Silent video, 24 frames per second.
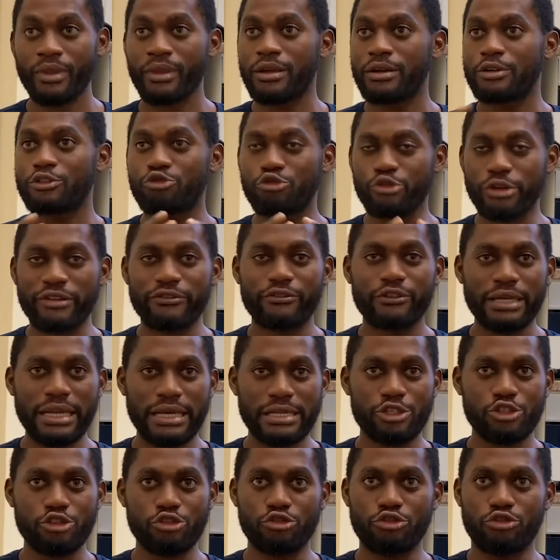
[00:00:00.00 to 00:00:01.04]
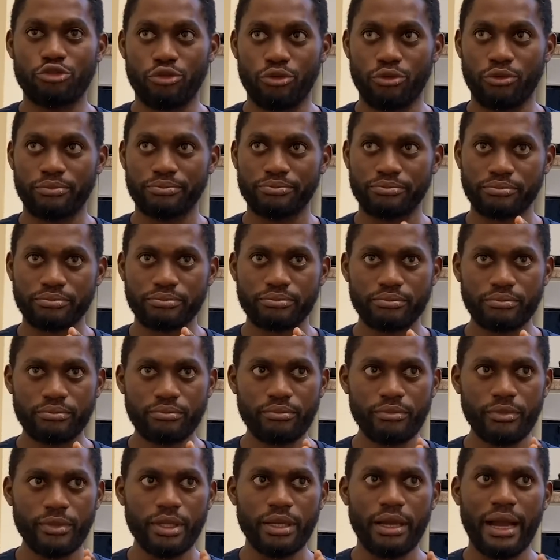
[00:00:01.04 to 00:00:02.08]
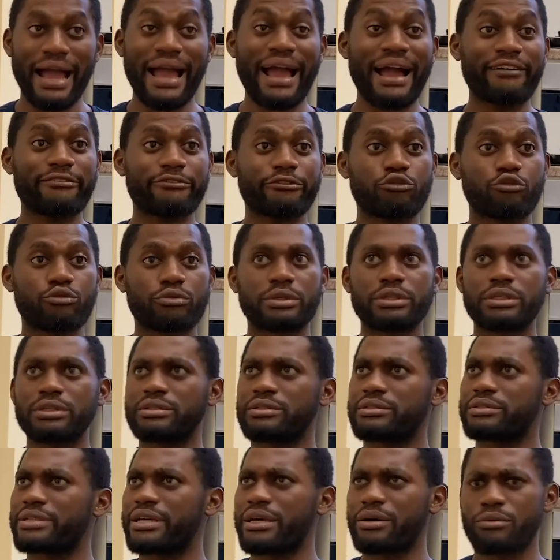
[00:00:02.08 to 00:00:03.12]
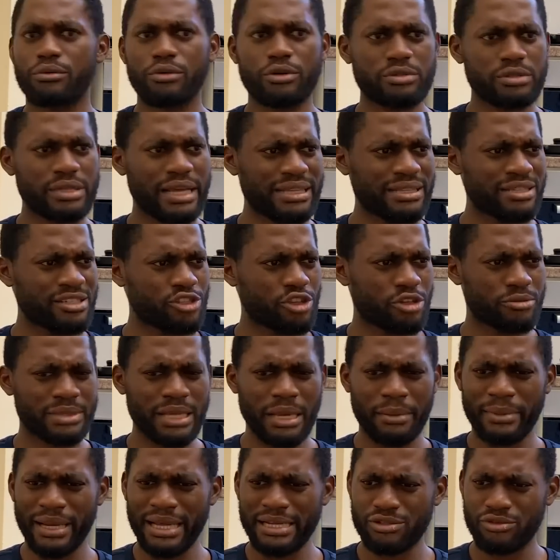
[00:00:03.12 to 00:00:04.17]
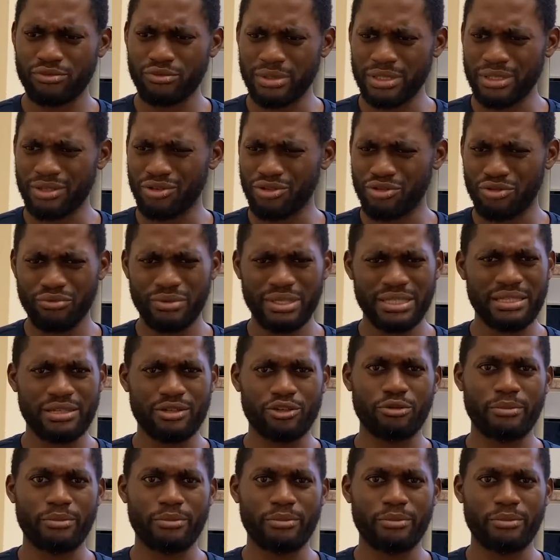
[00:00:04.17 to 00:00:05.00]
To even let you know, I think sometime last week or 2 weeks ago,